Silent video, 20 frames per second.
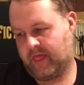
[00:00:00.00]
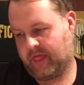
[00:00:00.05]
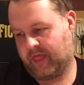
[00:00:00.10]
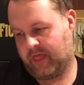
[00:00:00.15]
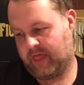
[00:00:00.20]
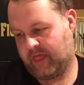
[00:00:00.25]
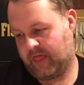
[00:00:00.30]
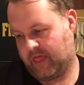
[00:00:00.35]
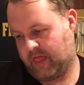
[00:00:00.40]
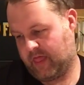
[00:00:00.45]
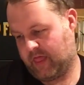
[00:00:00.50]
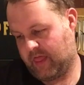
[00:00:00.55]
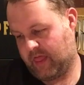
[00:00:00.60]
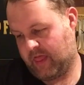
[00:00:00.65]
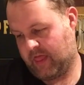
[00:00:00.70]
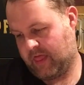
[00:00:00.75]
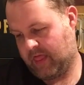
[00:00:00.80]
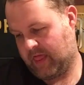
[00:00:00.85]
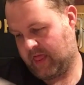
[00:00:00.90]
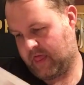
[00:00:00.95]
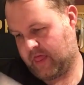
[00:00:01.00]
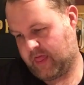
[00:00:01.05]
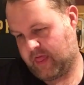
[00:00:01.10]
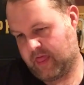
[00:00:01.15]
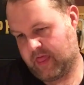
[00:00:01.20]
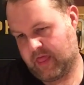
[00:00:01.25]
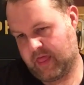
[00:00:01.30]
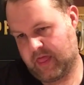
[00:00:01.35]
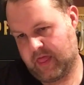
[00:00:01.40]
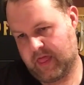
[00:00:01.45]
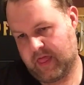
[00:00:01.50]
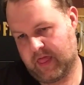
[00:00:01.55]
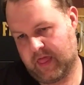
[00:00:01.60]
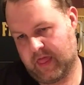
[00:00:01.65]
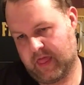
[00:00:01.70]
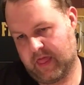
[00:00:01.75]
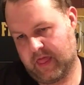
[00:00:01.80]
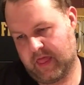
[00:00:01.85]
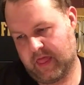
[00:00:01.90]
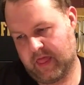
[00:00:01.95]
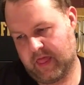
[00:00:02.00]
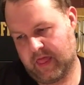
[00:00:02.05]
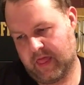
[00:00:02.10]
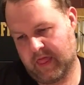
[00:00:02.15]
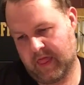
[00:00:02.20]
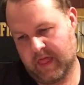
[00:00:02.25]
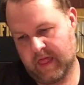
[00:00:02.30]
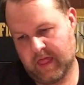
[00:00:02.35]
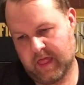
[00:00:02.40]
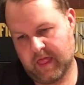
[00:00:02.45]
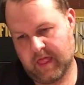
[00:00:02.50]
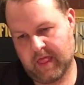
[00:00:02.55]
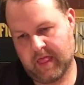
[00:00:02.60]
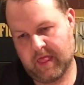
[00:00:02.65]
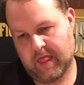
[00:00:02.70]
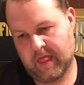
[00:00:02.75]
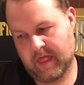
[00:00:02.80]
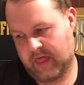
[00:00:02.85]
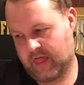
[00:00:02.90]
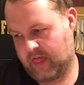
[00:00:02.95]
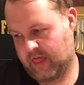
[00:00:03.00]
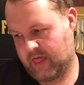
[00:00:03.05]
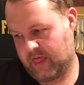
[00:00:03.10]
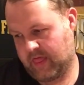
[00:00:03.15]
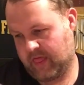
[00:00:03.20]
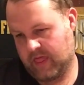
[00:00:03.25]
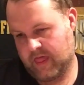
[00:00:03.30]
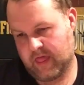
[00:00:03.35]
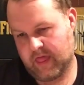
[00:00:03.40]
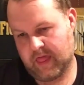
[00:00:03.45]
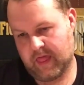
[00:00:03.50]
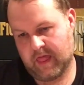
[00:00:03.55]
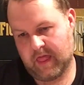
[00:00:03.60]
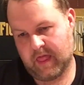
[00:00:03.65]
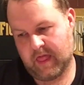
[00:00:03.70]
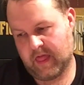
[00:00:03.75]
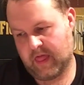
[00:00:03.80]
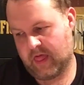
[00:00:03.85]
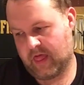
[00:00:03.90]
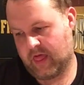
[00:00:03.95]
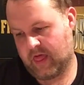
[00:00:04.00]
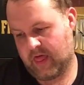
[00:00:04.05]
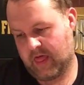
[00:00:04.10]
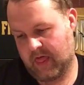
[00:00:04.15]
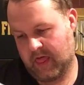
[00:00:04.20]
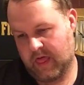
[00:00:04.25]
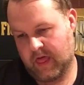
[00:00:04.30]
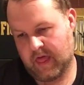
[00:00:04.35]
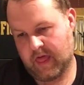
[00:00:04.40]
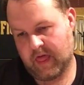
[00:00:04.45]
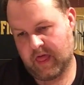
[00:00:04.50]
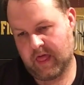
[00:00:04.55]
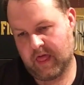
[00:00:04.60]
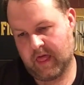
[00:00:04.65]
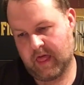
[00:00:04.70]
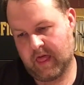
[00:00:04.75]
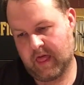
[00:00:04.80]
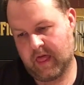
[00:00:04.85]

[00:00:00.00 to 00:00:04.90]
(silence)